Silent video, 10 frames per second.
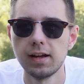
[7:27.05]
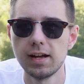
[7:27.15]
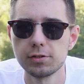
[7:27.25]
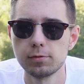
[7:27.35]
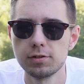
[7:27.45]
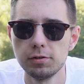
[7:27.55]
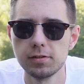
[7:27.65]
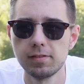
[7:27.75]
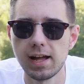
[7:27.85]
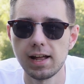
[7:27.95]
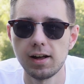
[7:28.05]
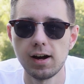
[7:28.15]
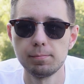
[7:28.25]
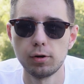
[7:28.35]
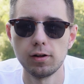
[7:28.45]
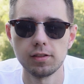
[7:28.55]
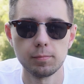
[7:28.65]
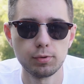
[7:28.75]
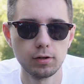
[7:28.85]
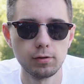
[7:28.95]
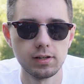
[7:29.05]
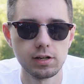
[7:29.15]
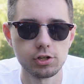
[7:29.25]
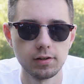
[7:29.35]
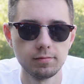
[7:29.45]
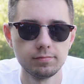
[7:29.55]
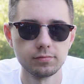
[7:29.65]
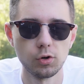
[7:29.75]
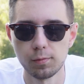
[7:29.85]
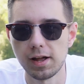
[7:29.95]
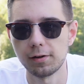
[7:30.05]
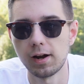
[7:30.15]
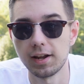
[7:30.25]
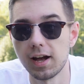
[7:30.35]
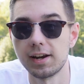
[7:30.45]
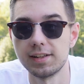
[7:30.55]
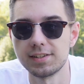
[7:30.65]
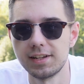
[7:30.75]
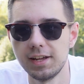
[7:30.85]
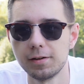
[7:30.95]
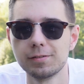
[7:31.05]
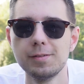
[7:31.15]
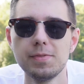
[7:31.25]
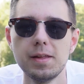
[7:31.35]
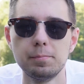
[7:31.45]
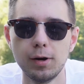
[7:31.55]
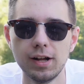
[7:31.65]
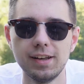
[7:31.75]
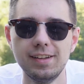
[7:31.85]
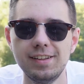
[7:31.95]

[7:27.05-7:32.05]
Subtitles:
as a result of that, I bought the Pro Edition, or rather, I got it as a gift, but